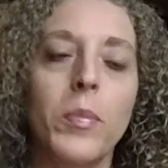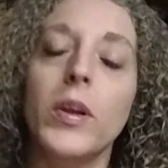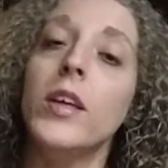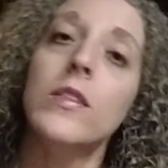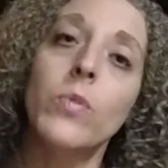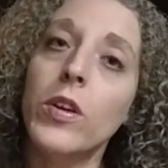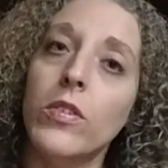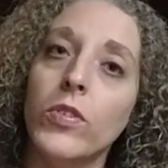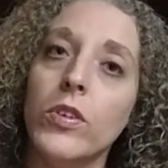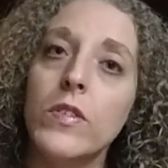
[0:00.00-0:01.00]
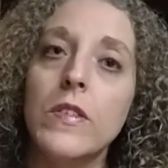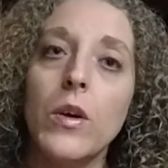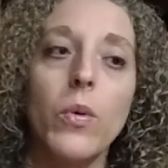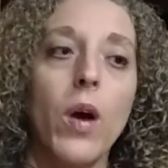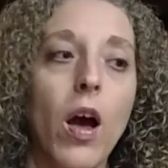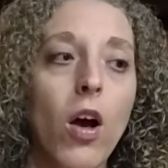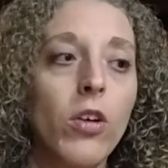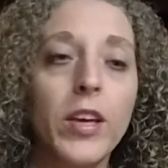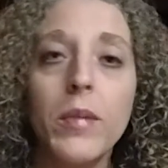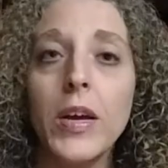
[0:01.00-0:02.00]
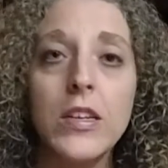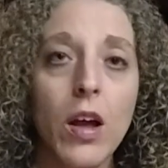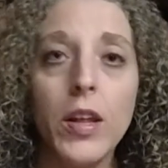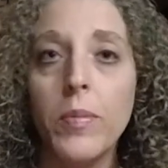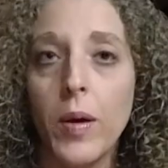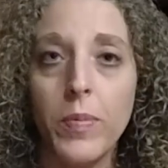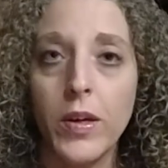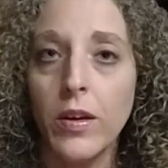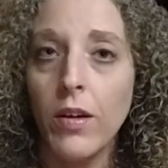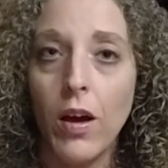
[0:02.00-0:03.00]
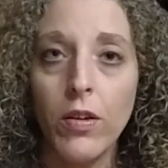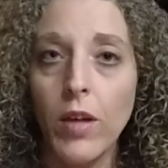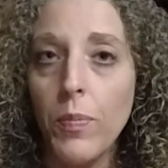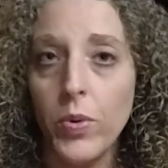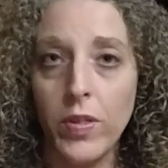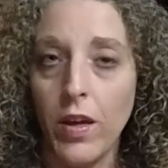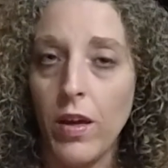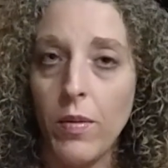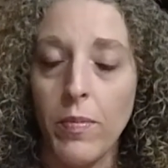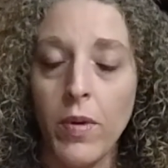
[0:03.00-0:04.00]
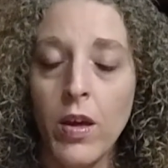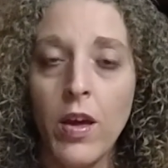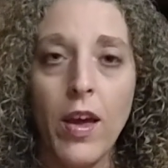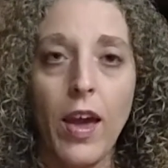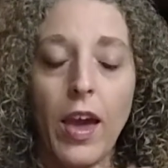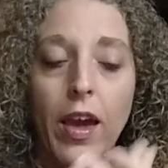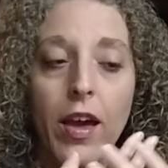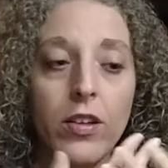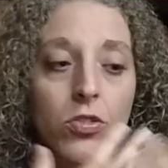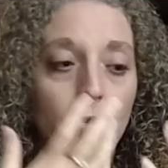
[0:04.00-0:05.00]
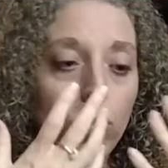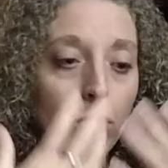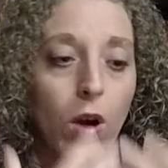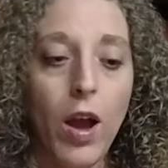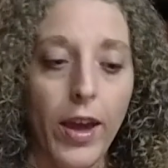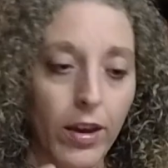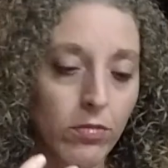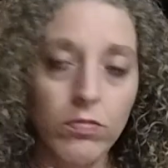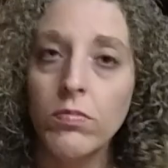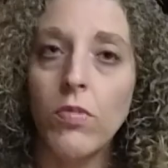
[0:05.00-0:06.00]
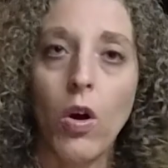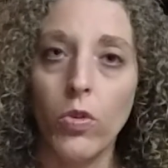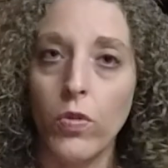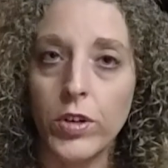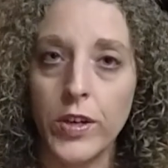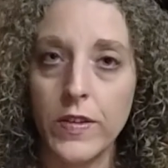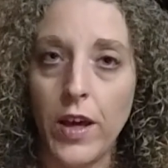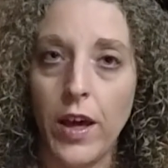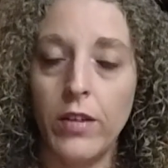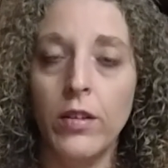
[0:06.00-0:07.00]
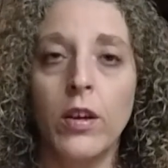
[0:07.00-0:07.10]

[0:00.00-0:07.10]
But he's wonderful. So I'll get my Johnny Puppy and cuddle up with him and cry all over his head.